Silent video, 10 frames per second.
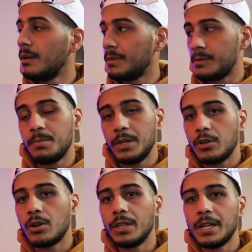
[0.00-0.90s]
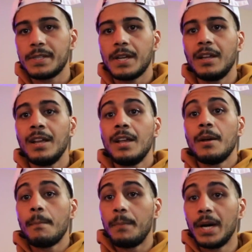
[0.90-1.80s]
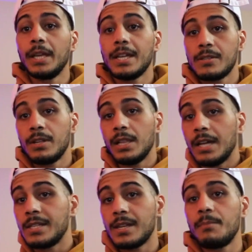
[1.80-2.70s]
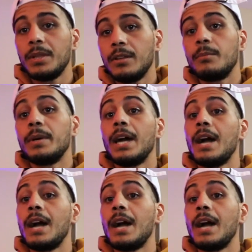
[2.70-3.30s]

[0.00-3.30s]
It's pretty cold outside. But yes, when it lights up a little bit,